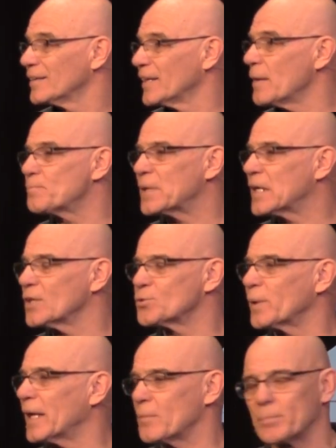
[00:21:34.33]
Not
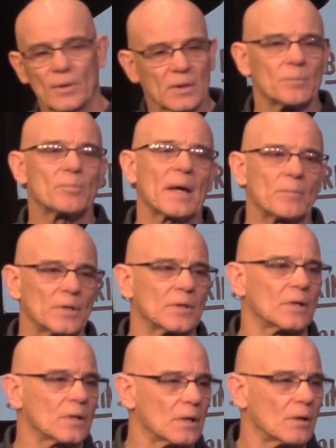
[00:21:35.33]
because we got a building payment
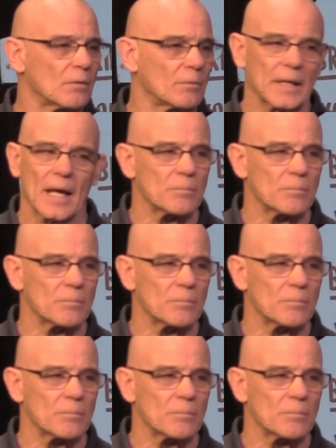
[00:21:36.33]
we